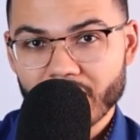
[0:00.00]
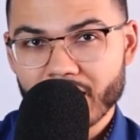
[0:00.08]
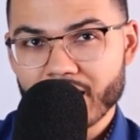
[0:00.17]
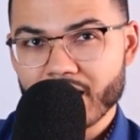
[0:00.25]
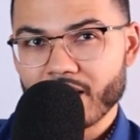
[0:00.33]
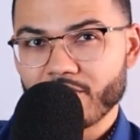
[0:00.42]

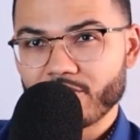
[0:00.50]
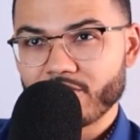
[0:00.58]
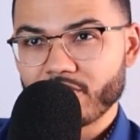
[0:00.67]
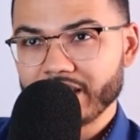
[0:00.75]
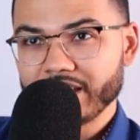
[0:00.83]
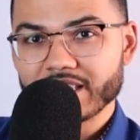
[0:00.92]

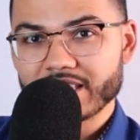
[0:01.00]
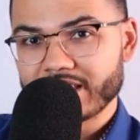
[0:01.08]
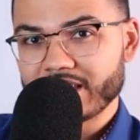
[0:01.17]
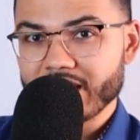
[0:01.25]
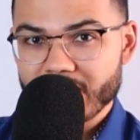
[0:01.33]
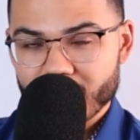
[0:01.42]

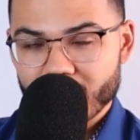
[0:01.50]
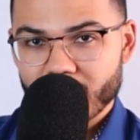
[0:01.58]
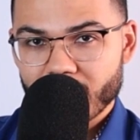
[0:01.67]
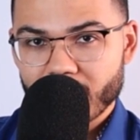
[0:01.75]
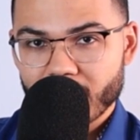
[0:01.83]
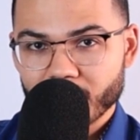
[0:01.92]
NFEC,
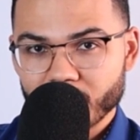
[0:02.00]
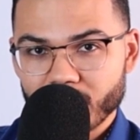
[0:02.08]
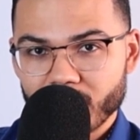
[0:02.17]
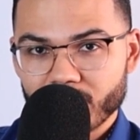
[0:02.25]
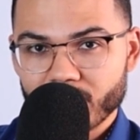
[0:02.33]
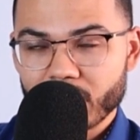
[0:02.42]
I
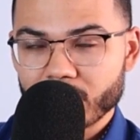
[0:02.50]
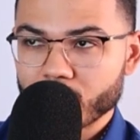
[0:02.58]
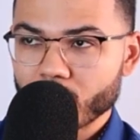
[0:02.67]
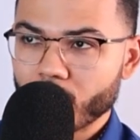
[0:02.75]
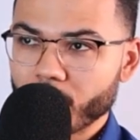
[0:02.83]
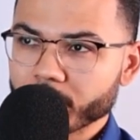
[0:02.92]
believe, right?
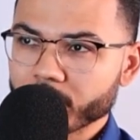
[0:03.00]
So